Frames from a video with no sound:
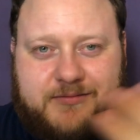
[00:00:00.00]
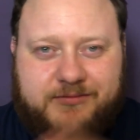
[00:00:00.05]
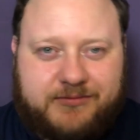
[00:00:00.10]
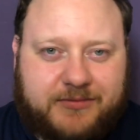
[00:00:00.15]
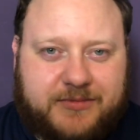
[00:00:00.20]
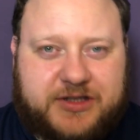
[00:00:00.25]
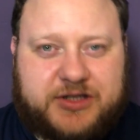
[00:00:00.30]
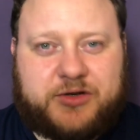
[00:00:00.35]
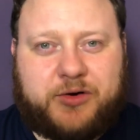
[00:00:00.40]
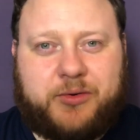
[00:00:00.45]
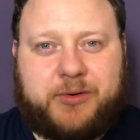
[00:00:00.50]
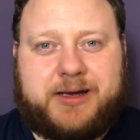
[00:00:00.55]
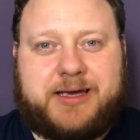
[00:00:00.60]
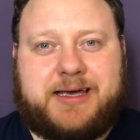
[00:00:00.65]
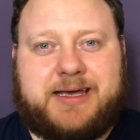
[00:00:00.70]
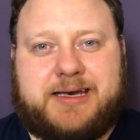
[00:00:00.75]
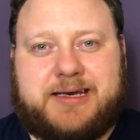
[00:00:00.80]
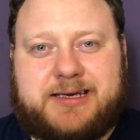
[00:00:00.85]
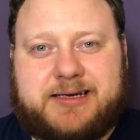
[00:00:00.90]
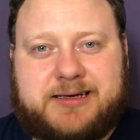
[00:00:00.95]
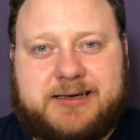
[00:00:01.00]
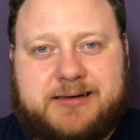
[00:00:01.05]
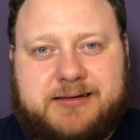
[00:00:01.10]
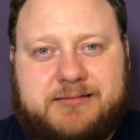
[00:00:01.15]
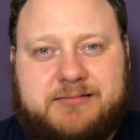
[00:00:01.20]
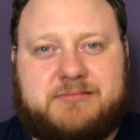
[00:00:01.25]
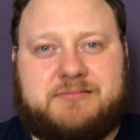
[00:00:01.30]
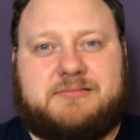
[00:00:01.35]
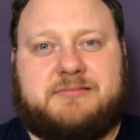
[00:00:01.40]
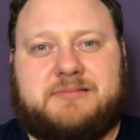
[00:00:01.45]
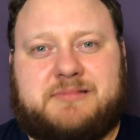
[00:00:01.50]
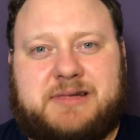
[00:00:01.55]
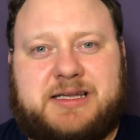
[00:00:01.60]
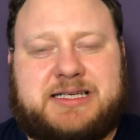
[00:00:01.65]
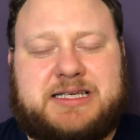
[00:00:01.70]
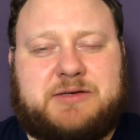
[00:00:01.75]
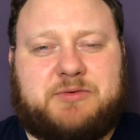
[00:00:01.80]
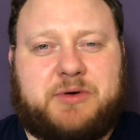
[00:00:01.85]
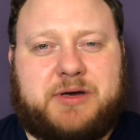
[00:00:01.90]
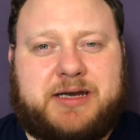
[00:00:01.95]
sorted.
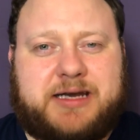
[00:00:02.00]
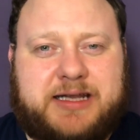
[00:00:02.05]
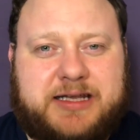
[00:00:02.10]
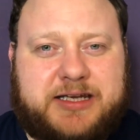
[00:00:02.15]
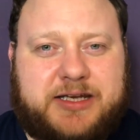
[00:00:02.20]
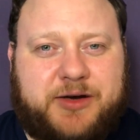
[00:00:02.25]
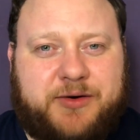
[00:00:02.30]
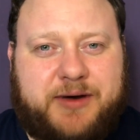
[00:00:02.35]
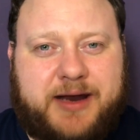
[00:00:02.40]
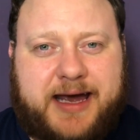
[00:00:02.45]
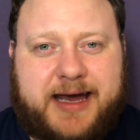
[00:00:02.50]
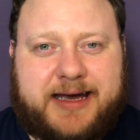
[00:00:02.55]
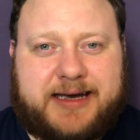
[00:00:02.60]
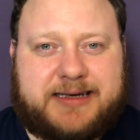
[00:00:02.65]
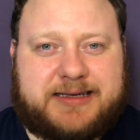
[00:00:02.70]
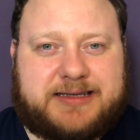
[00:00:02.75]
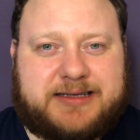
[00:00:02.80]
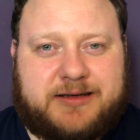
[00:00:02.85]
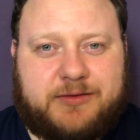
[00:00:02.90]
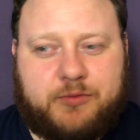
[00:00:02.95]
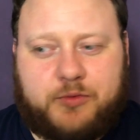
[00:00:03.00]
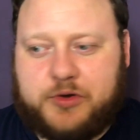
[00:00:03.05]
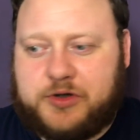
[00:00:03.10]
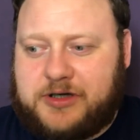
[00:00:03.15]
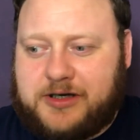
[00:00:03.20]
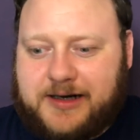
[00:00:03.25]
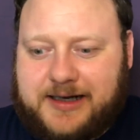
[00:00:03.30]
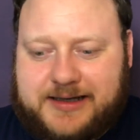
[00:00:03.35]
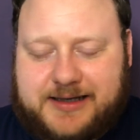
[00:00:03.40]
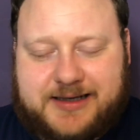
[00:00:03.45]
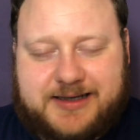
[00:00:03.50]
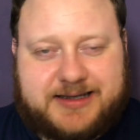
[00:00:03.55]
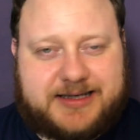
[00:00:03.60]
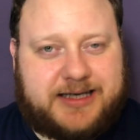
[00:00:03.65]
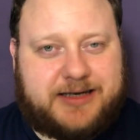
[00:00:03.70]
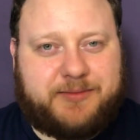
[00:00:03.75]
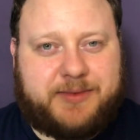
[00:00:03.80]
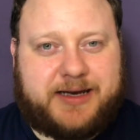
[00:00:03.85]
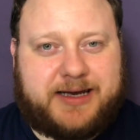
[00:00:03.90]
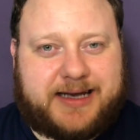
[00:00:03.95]
This is what you need to do next. Would you like to
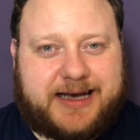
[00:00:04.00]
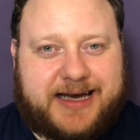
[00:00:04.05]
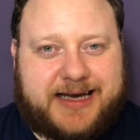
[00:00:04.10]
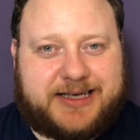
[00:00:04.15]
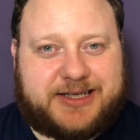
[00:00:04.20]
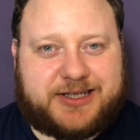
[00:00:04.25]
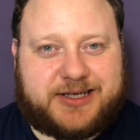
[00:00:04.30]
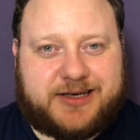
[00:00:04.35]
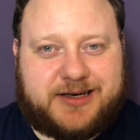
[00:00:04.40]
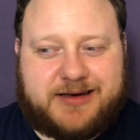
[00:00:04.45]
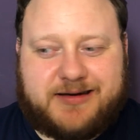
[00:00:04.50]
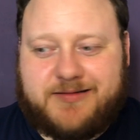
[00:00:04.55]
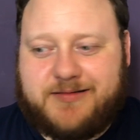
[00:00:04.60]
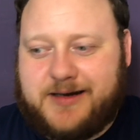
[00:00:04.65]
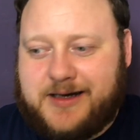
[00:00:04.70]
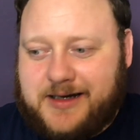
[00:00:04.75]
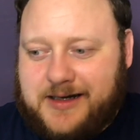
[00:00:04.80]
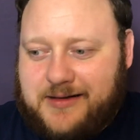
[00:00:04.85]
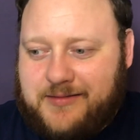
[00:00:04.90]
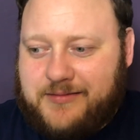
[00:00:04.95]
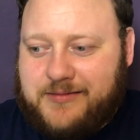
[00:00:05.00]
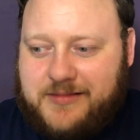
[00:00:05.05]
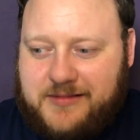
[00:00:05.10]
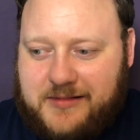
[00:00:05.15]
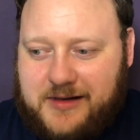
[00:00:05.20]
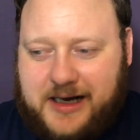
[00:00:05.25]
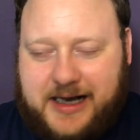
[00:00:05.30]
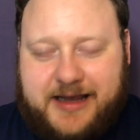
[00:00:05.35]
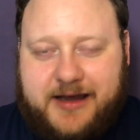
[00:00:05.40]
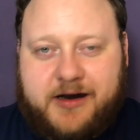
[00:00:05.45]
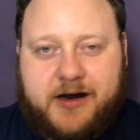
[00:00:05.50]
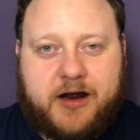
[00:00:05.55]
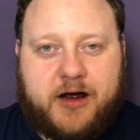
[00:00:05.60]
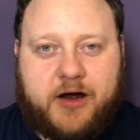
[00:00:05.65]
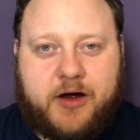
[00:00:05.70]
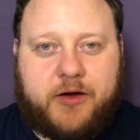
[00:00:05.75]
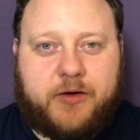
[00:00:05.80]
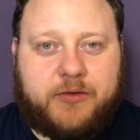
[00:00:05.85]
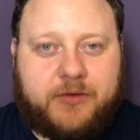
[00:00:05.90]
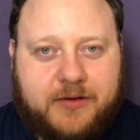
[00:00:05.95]
consider medication? I don't
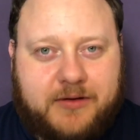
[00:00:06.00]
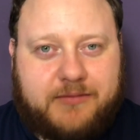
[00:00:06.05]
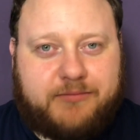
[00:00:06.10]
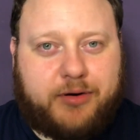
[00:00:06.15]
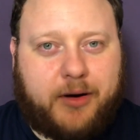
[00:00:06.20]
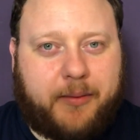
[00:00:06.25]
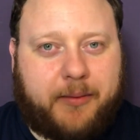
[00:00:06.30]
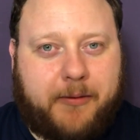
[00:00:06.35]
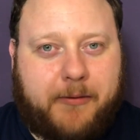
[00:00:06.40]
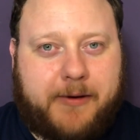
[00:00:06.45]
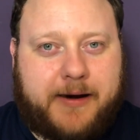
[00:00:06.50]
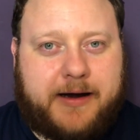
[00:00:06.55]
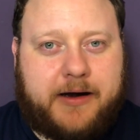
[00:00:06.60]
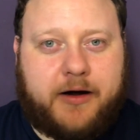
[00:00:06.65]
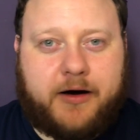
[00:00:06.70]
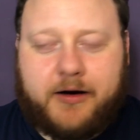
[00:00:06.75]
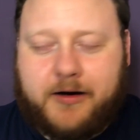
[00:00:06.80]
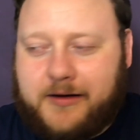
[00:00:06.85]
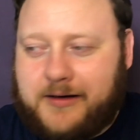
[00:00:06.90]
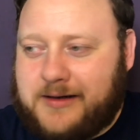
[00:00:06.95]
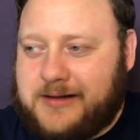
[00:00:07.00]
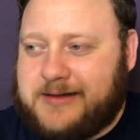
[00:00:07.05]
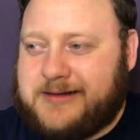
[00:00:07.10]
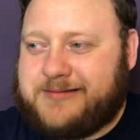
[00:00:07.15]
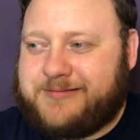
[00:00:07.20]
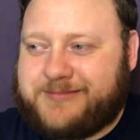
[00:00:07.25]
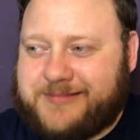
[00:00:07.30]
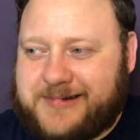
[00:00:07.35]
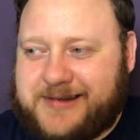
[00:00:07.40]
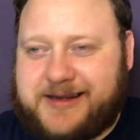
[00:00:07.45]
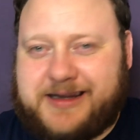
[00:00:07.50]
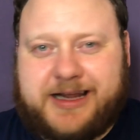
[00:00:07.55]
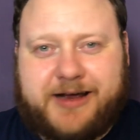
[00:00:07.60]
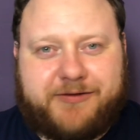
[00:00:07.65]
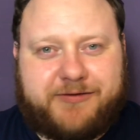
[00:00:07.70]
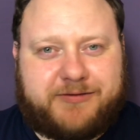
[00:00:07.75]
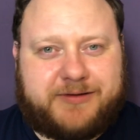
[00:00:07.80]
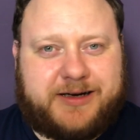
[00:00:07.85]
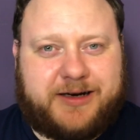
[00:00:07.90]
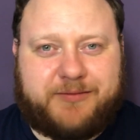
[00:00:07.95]
know. Probably not.
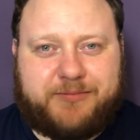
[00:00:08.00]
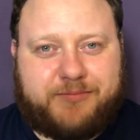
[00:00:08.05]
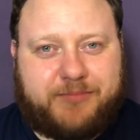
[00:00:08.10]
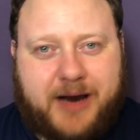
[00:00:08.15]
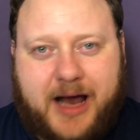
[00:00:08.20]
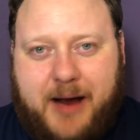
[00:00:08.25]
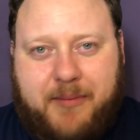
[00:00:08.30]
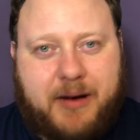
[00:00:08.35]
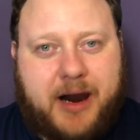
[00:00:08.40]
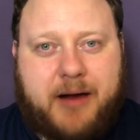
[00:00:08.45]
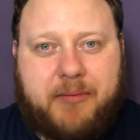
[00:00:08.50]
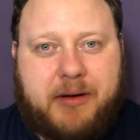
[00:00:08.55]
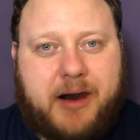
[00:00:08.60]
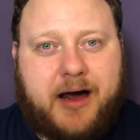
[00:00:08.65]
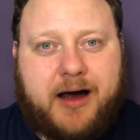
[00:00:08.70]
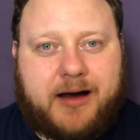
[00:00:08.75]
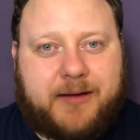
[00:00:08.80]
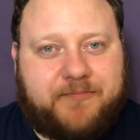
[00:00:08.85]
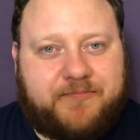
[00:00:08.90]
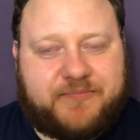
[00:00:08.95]
Left, you know, blah blah blah.